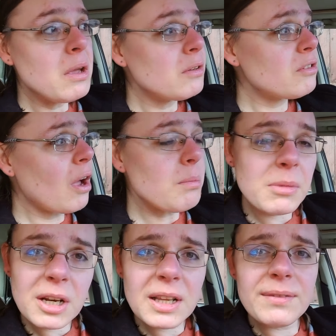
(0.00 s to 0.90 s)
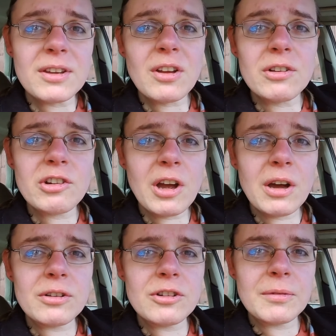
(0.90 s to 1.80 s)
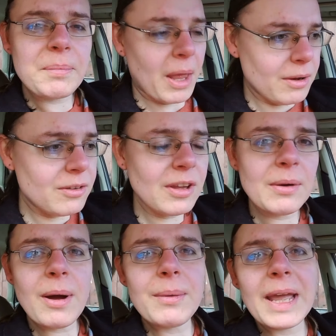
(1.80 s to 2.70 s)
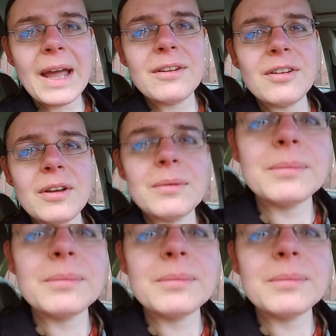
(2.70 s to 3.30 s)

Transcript: So I'm going to leave this on charge and see where we get to.